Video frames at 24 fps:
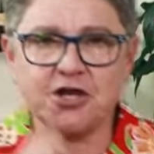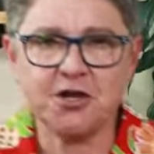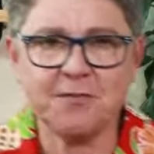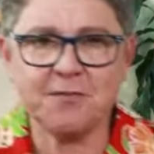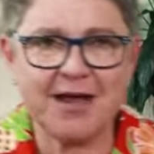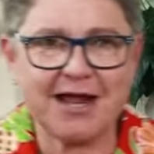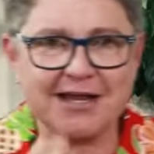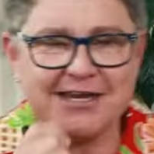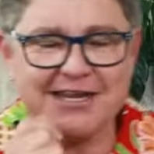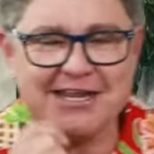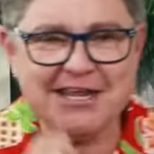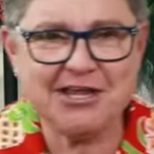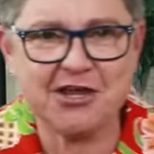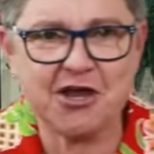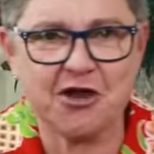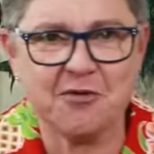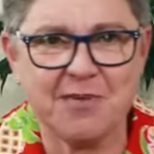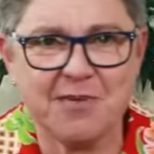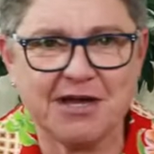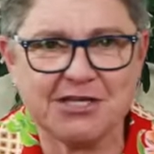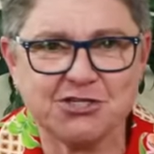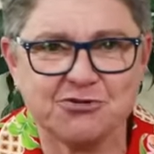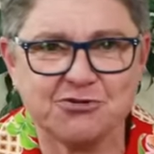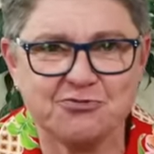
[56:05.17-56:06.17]
about
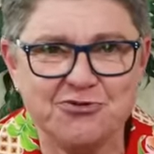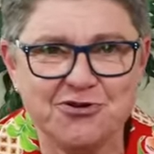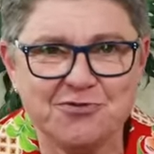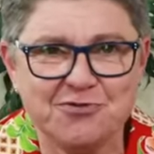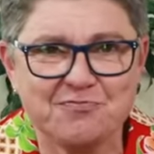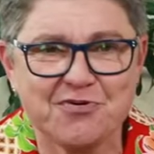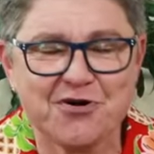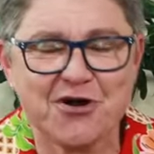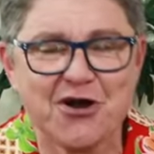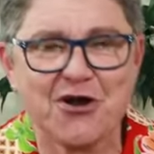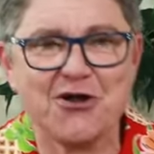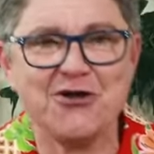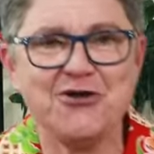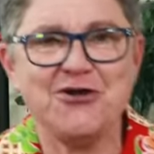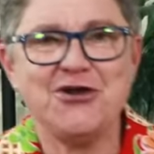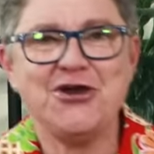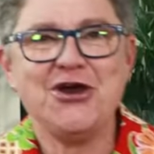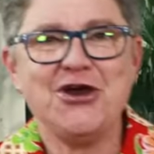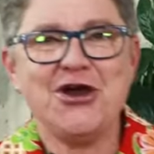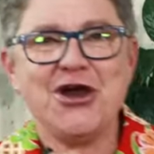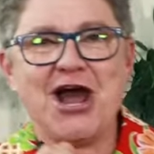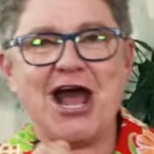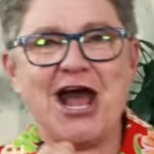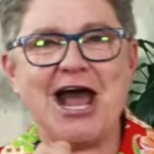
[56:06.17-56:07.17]
EcoBuzz Root Pro.
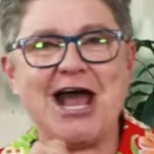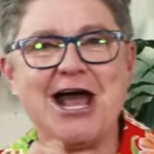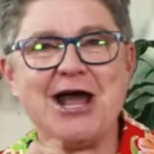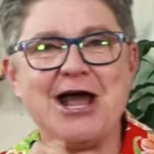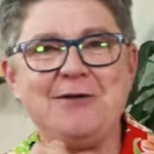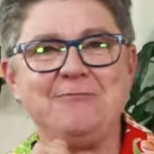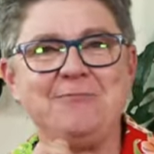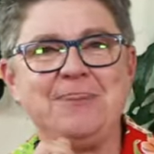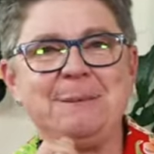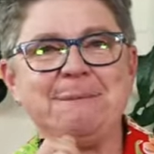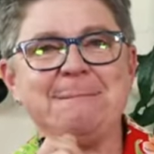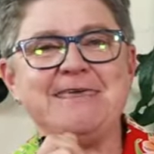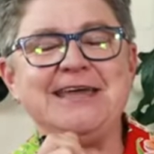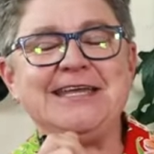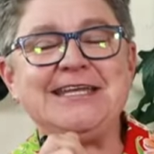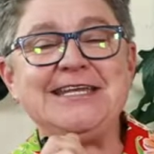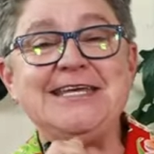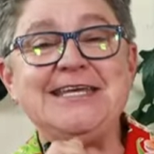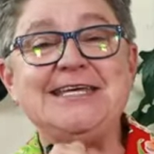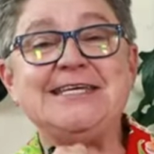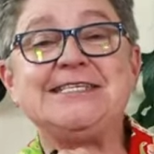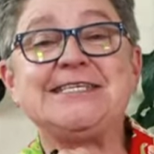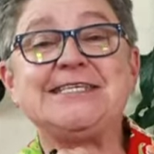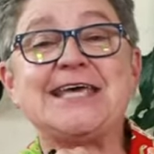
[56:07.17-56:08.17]
It
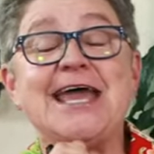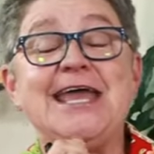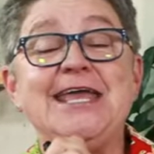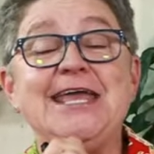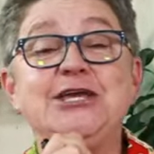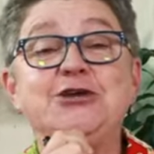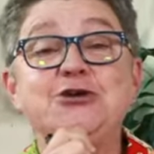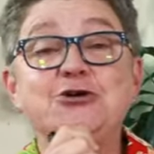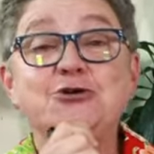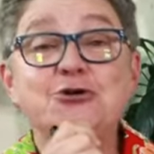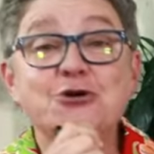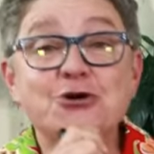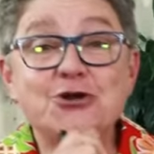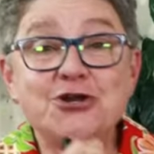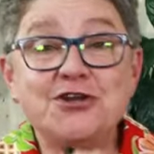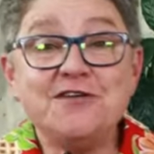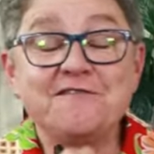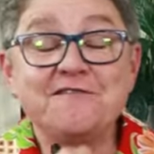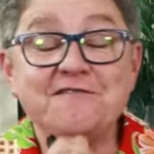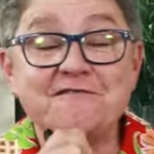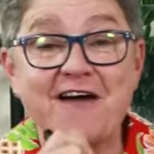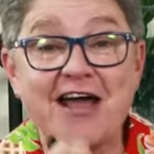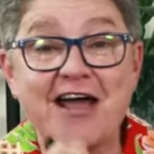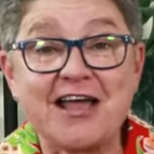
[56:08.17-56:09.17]
is a good
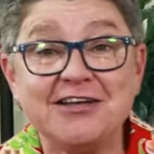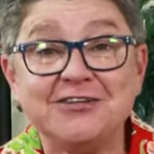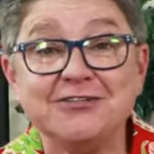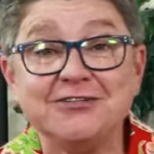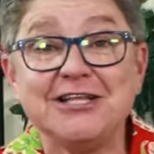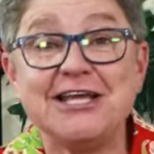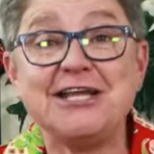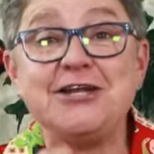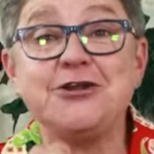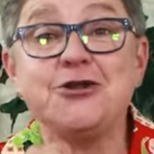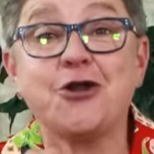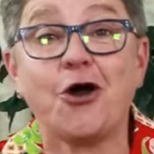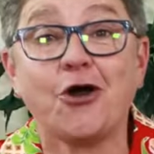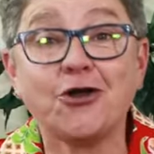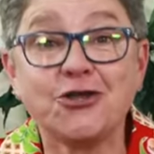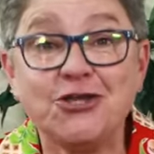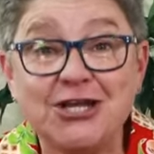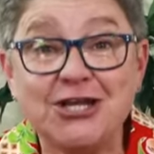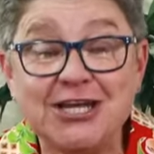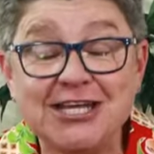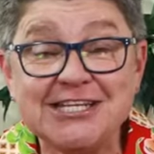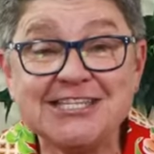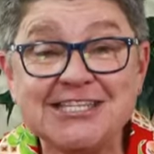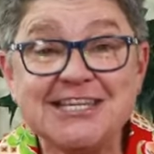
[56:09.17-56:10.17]
fungal
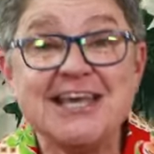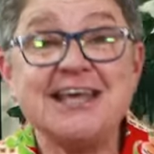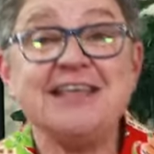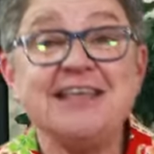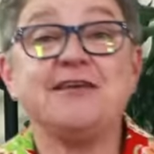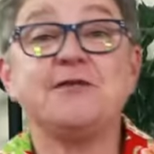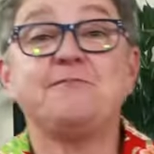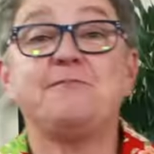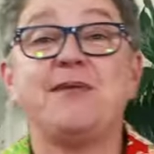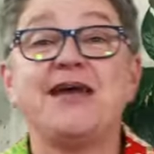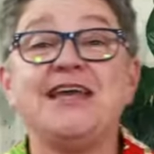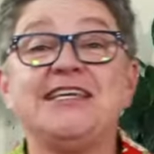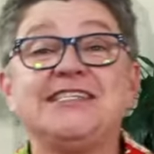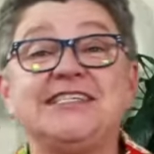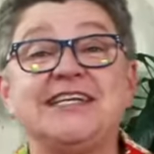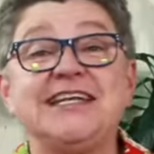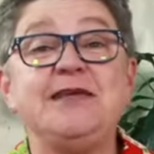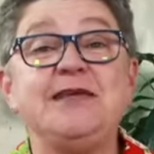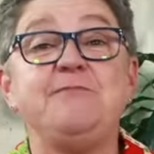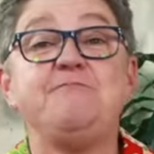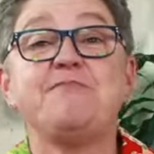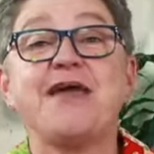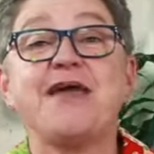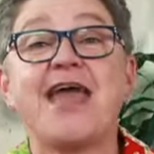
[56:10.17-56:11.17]
inoculant that basically
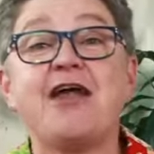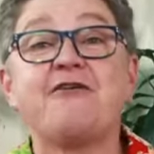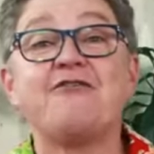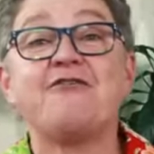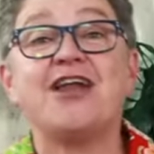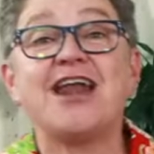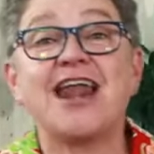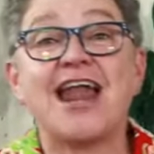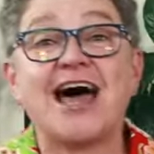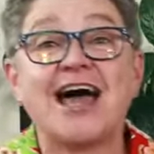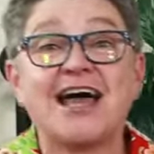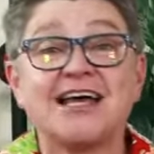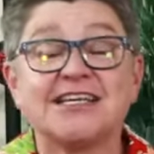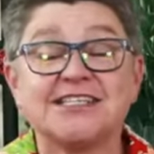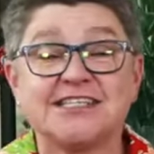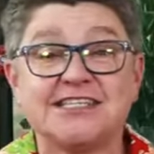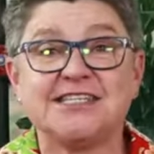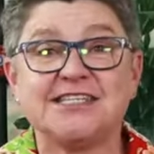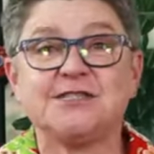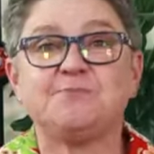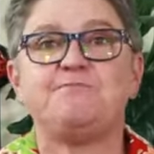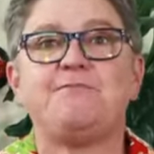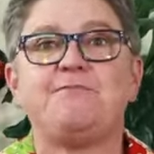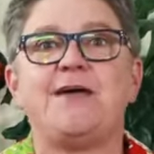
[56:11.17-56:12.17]

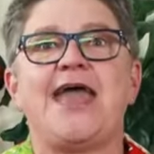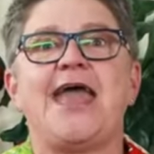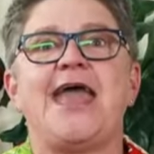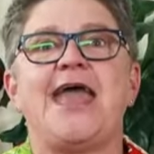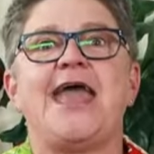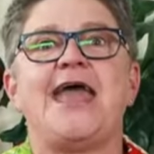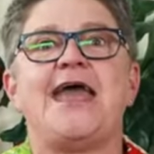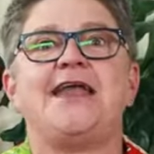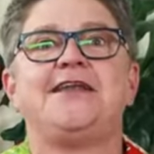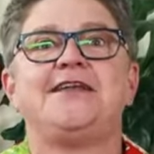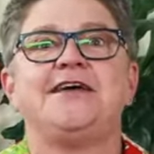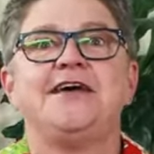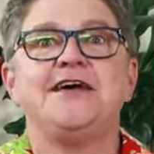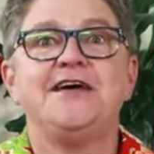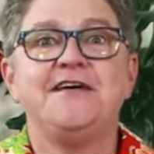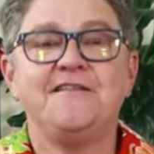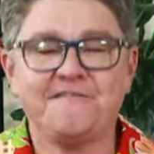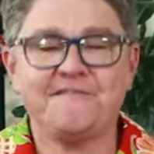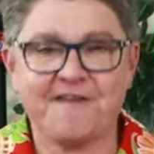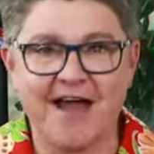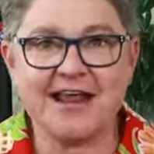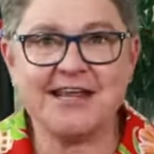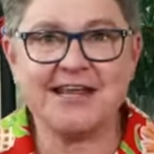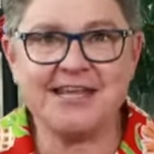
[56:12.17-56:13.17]
paralyzes bad
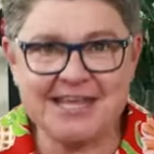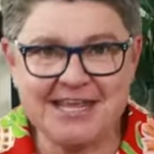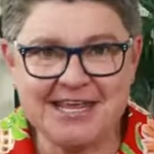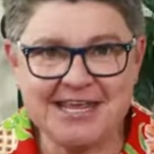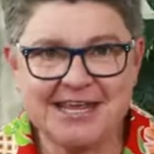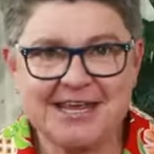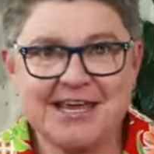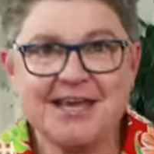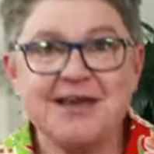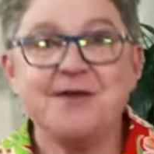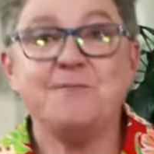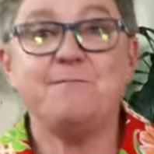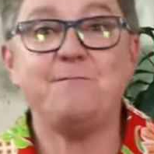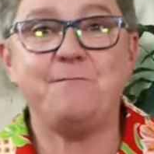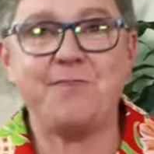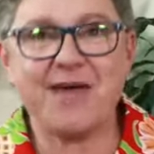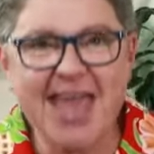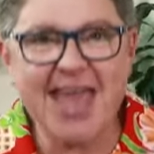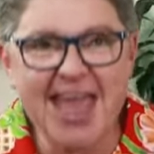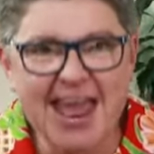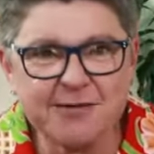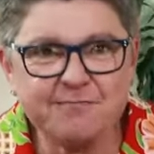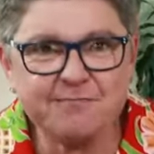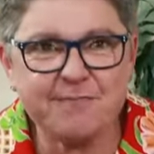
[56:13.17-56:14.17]
fungi,
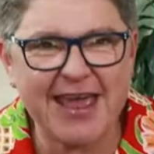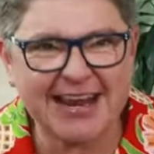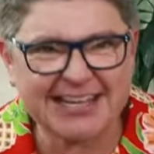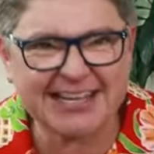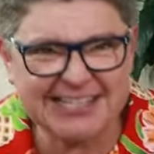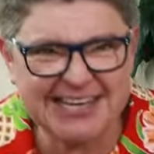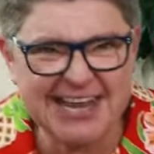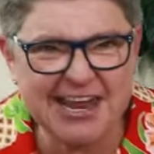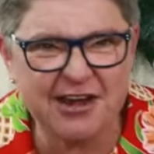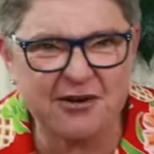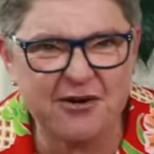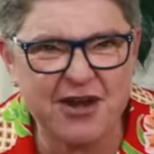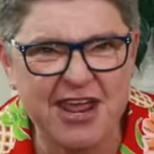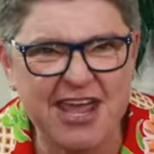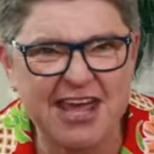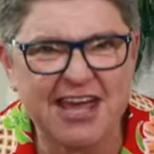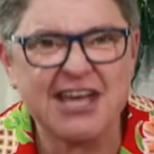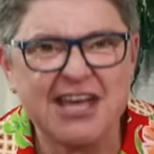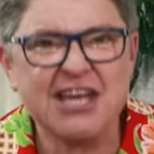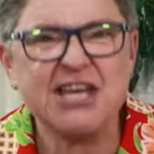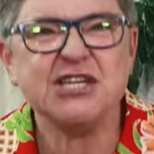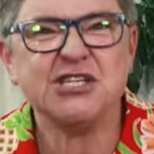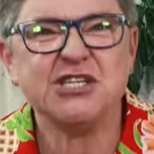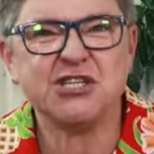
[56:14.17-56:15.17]
bad bacteria,
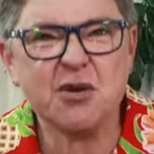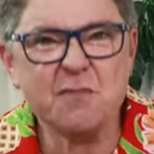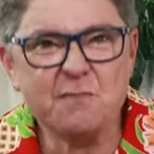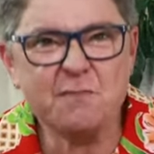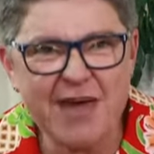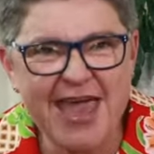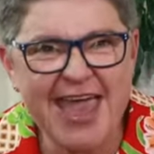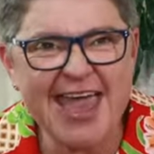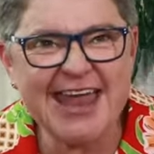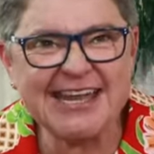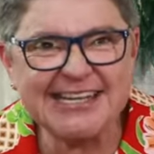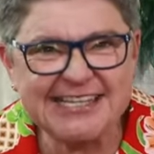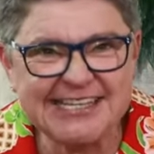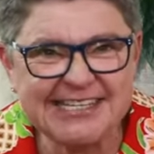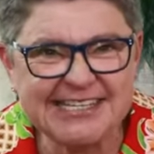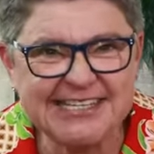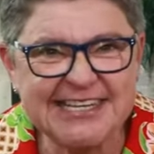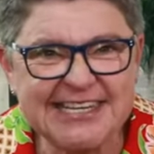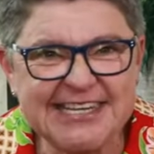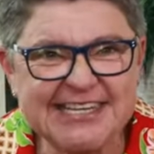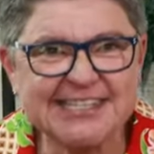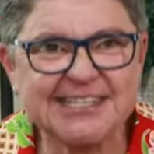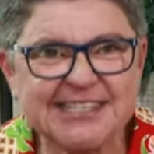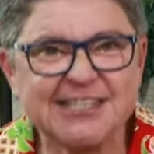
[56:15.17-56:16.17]
so bad
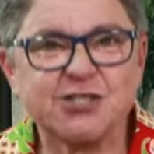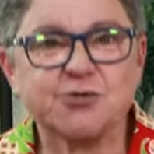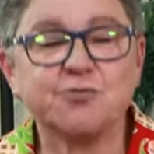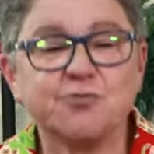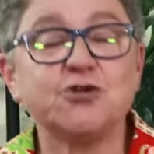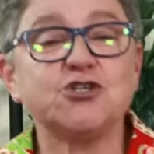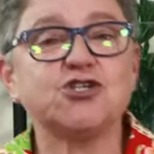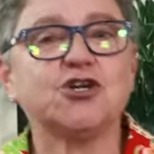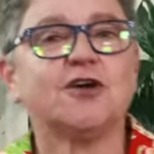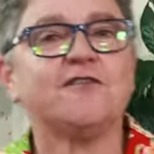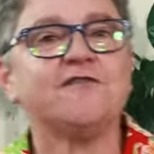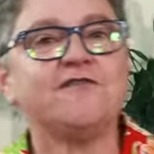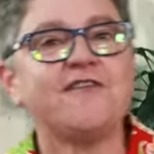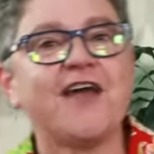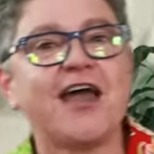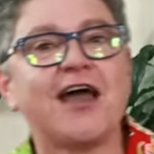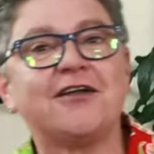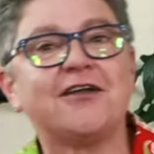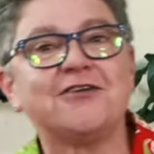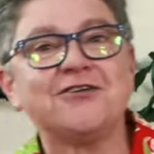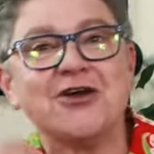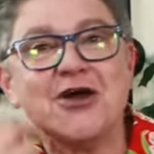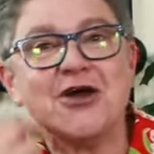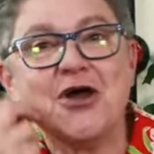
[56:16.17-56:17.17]
diseases, which are
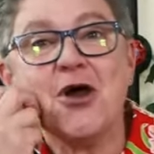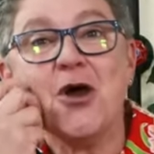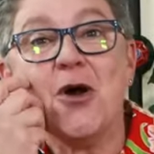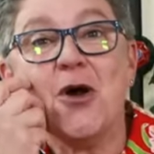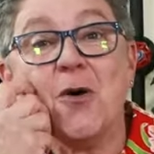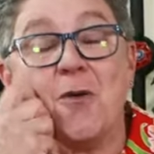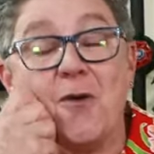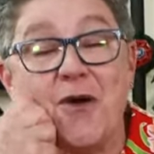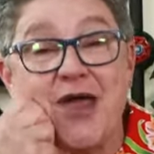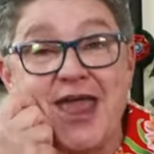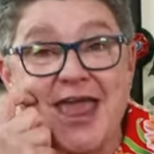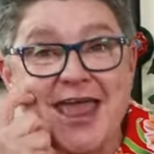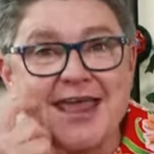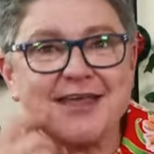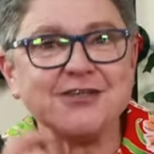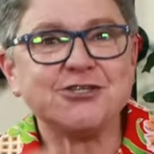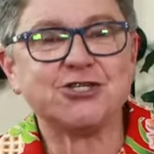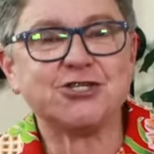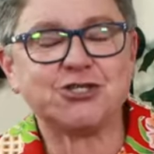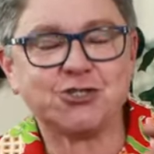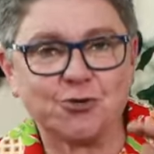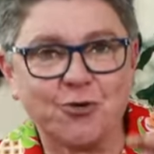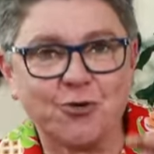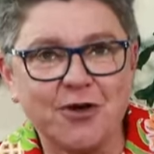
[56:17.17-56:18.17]
found where
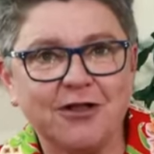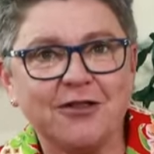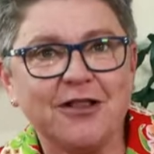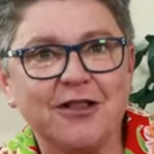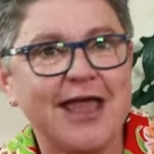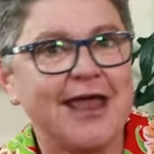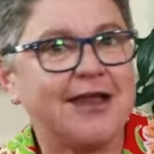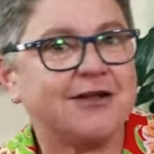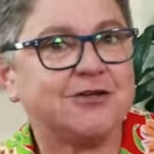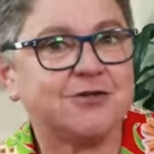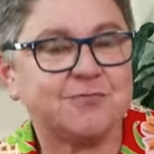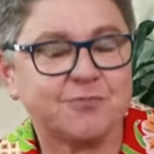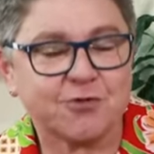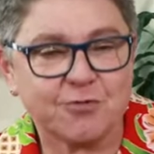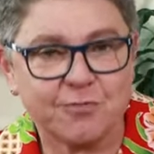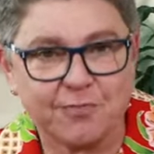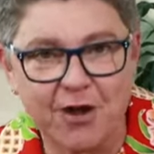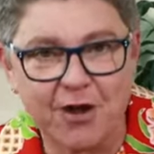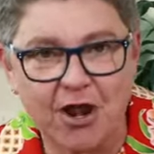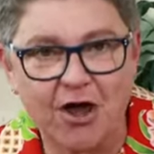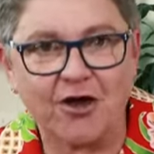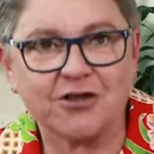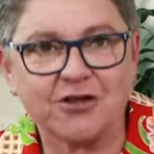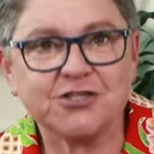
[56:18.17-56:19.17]
soil and
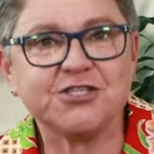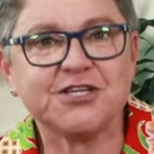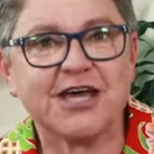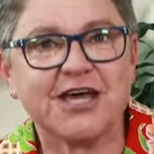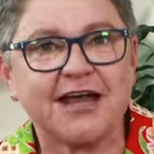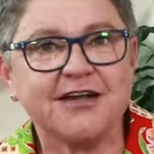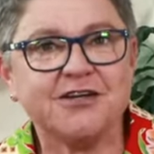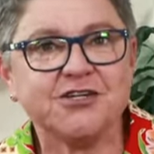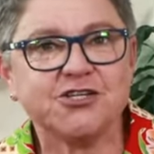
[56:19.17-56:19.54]
plants are under